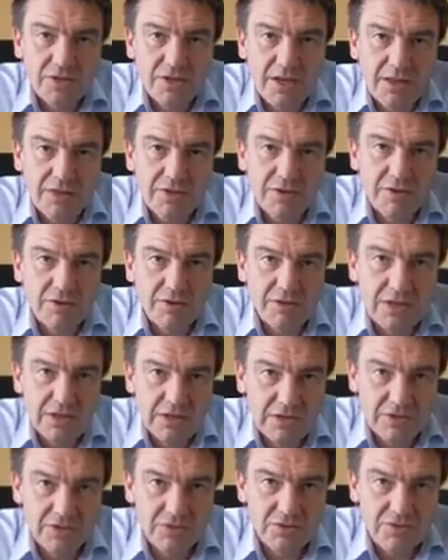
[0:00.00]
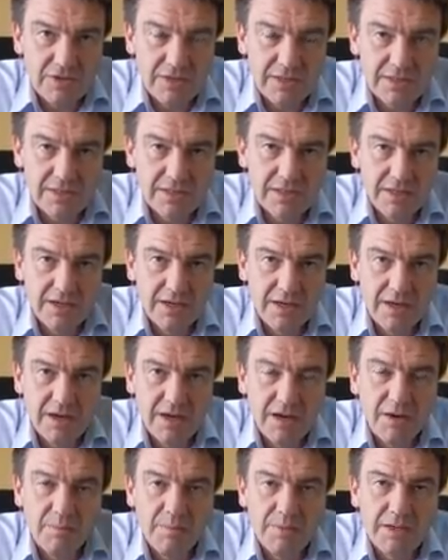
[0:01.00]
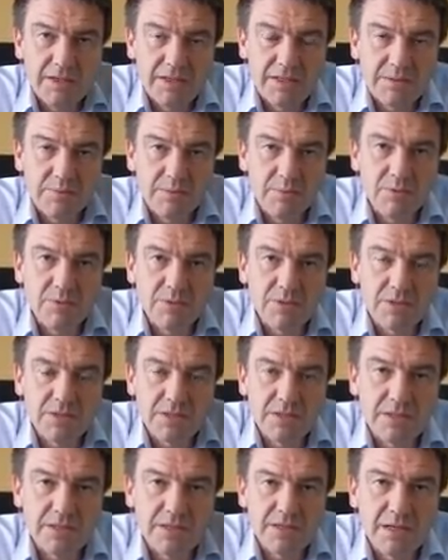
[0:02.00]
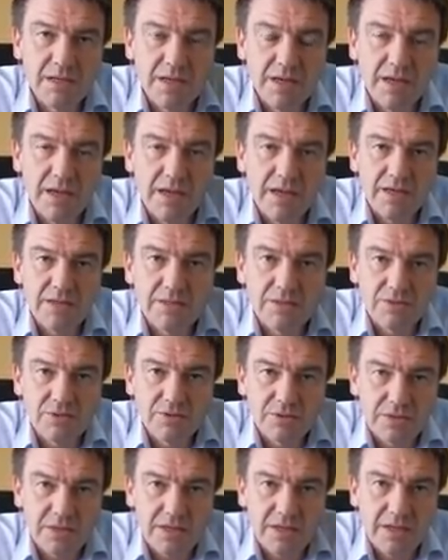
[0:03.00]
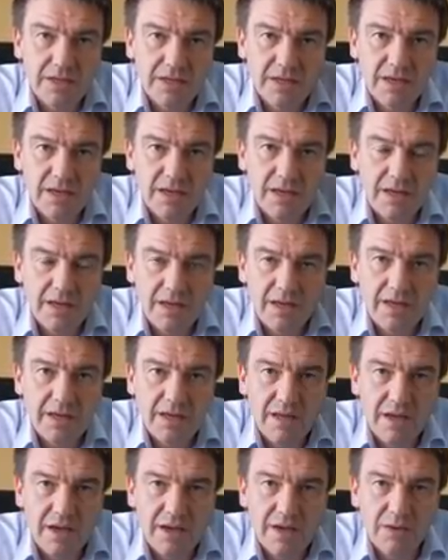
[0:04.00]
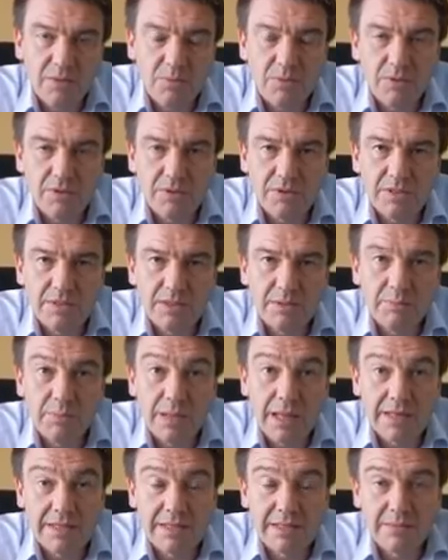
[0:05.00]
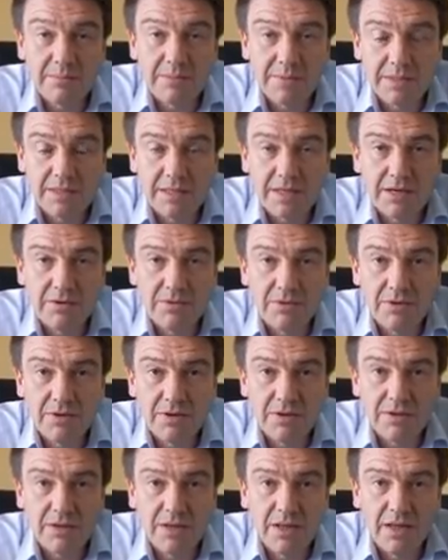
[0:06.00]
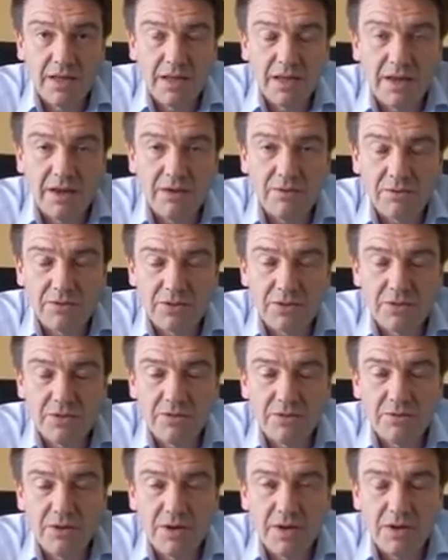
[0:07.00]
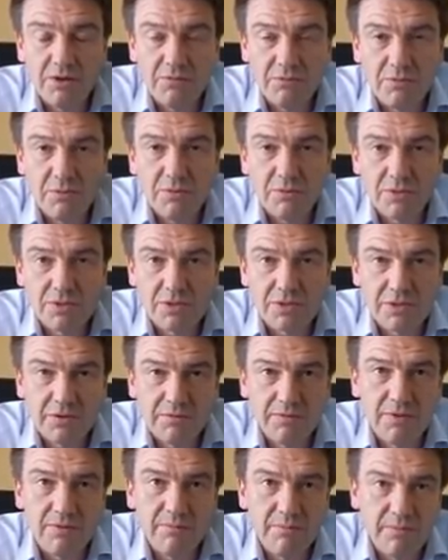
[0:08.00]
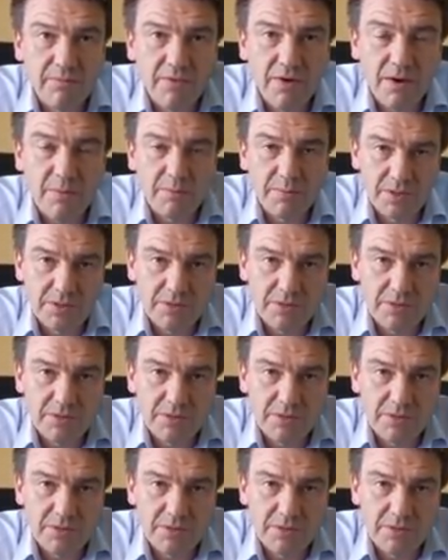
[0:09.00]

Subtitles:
and ethanol industries are being supported in sourcing high quality planting material and also roots from farmers